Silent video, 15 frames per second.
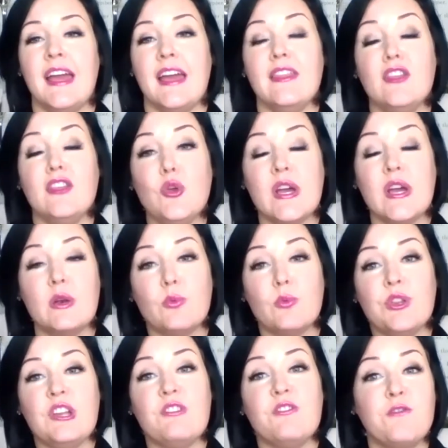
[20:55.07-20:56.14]
And then you can
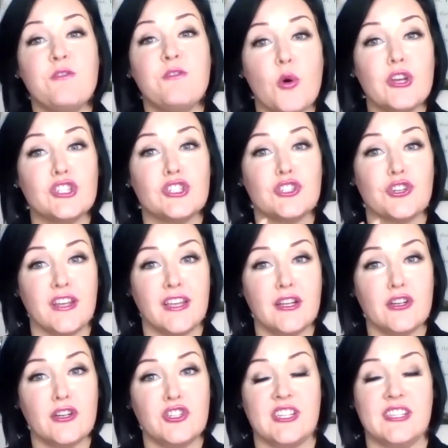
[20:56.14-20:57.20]
really focus your
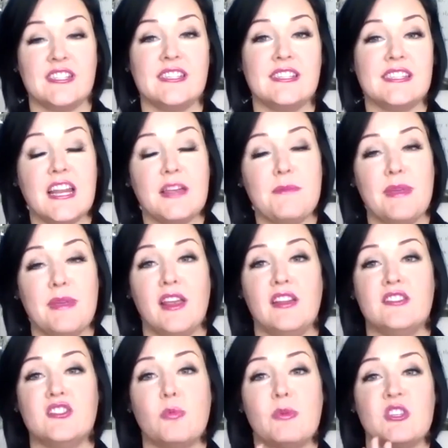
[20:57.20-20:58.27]
energies instead of being
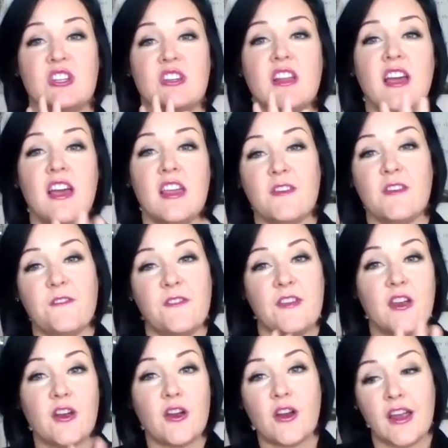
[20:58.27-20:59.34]
in so much in the
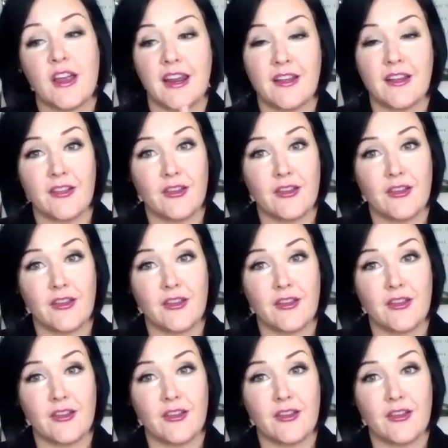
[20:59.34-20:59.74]
fear and,